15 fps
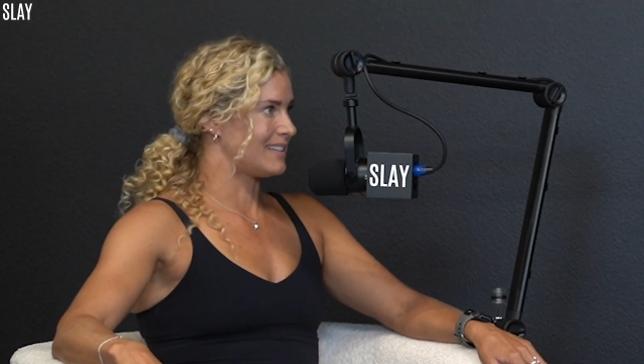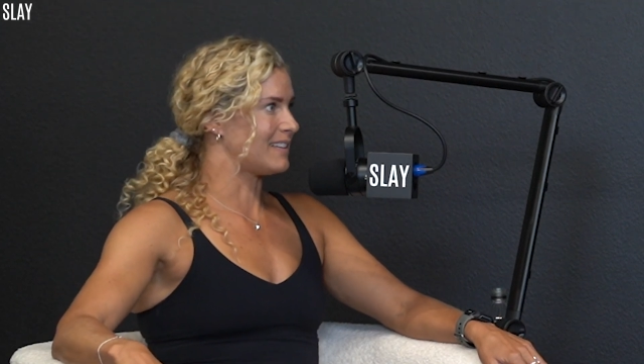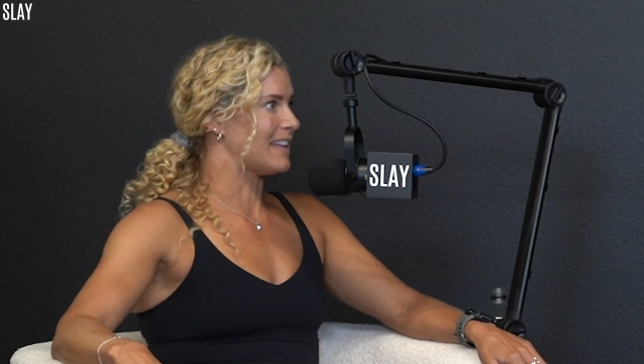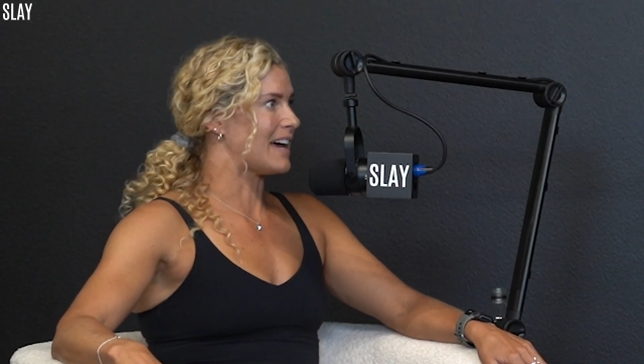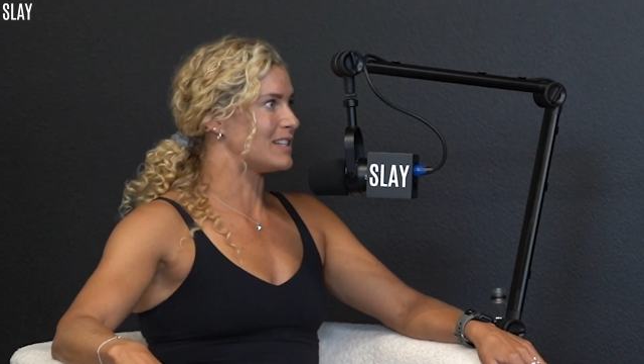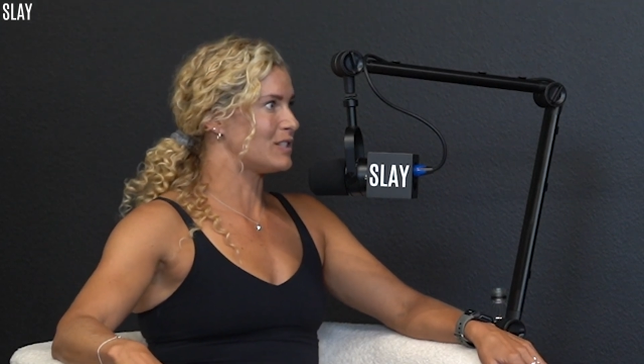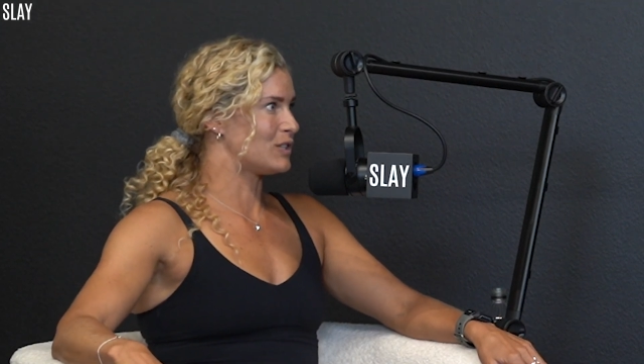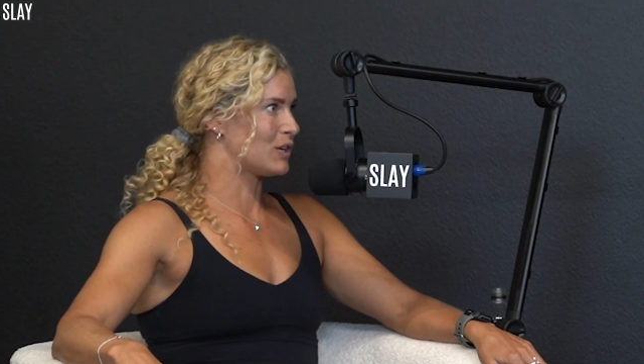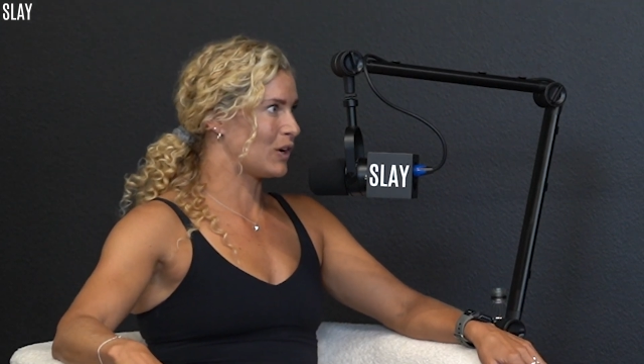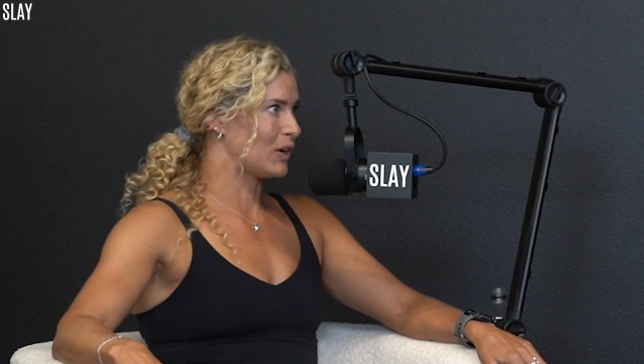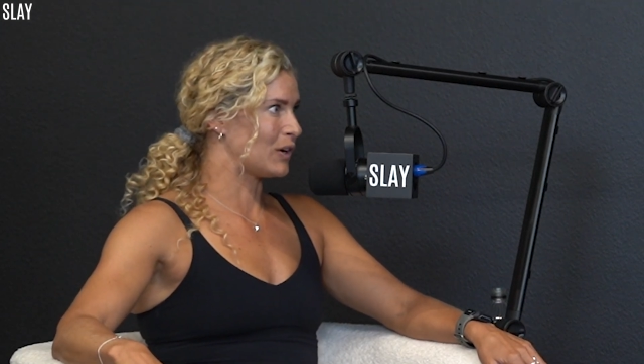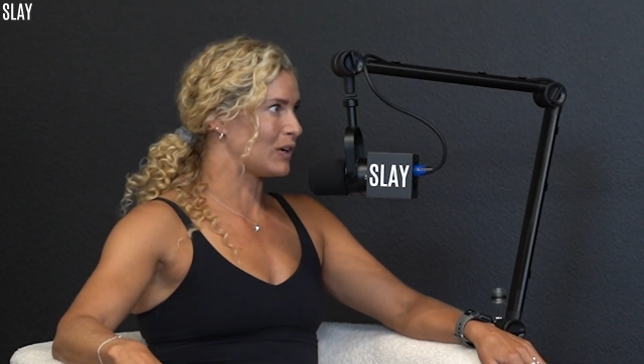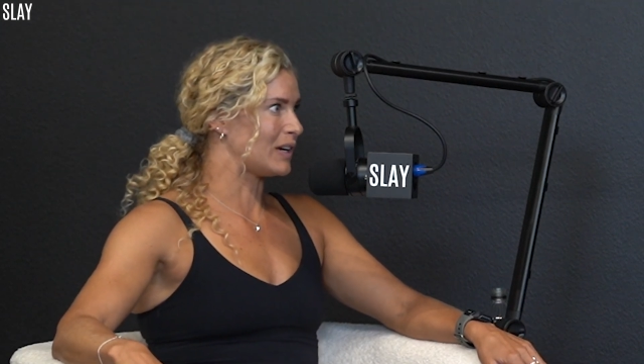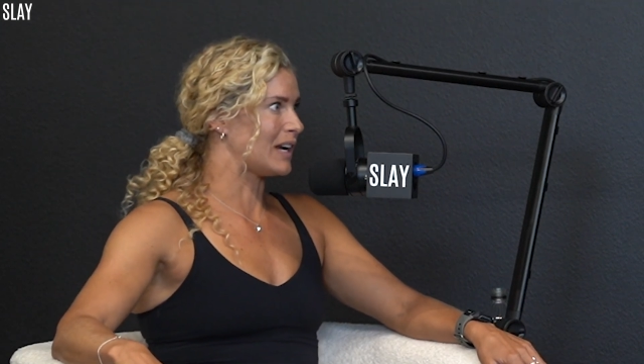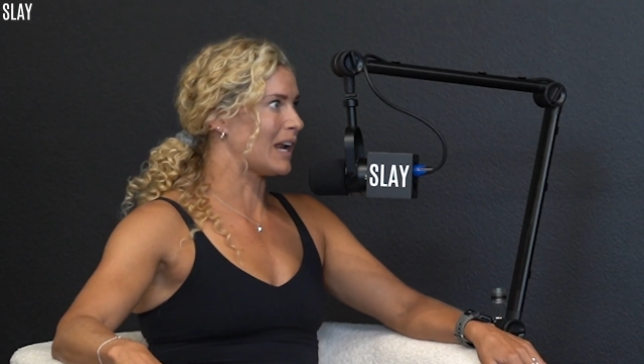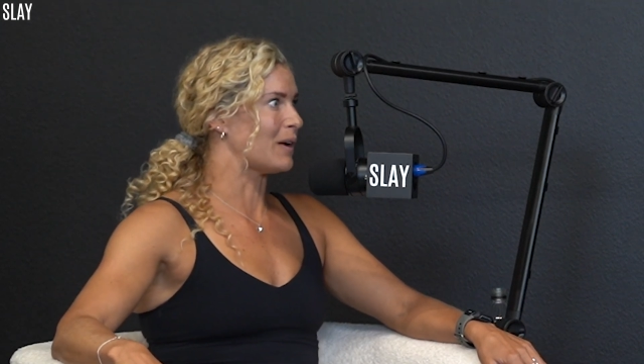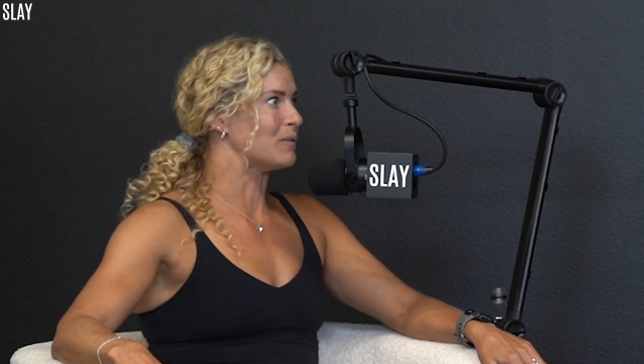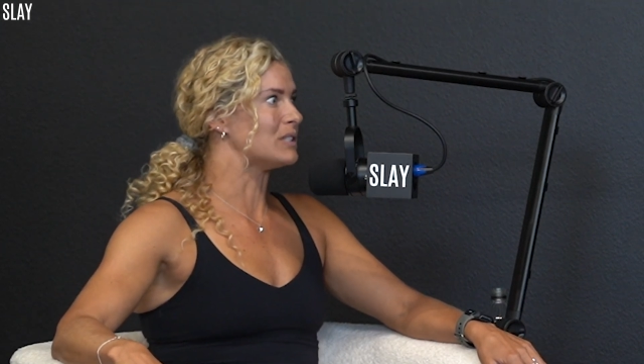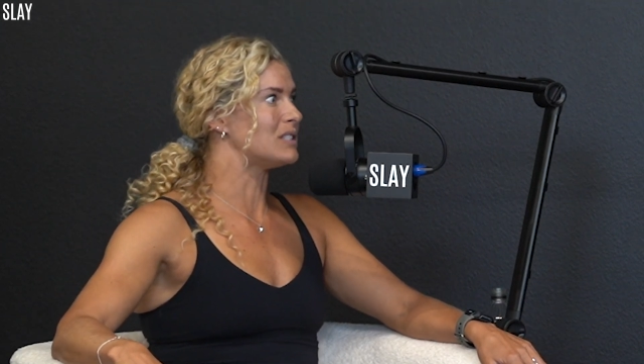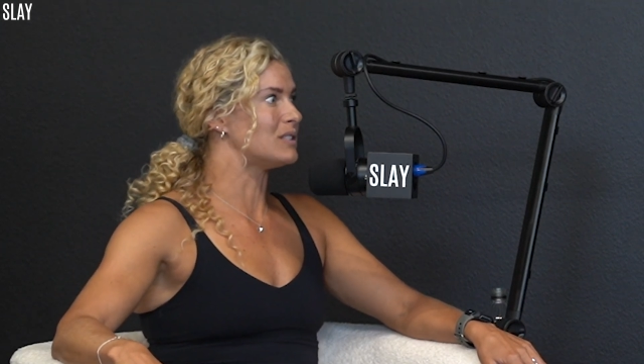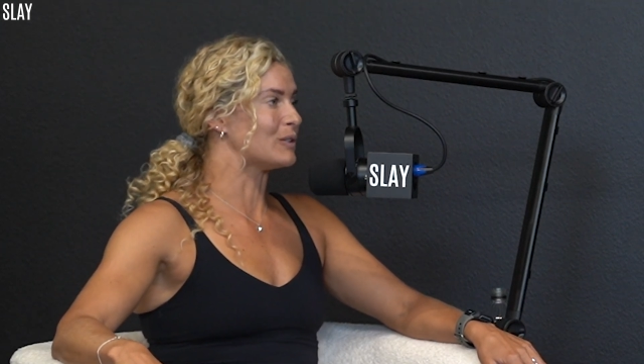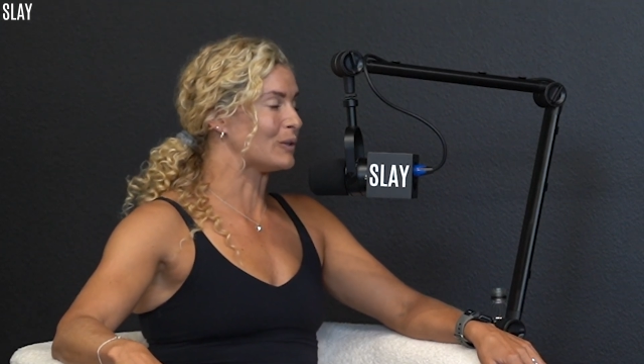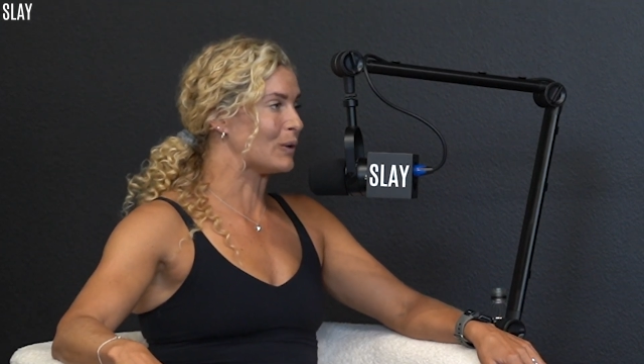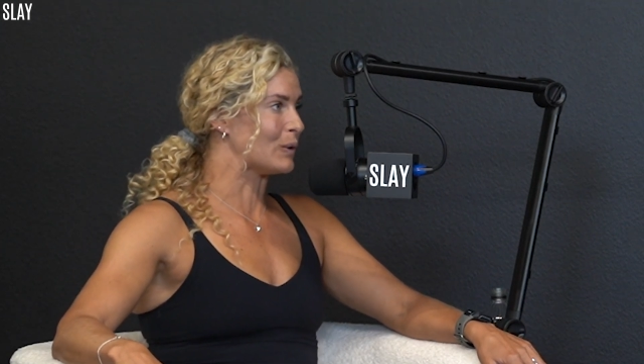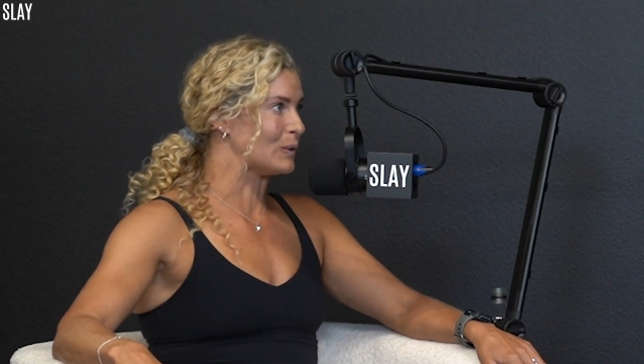to last turn and I was still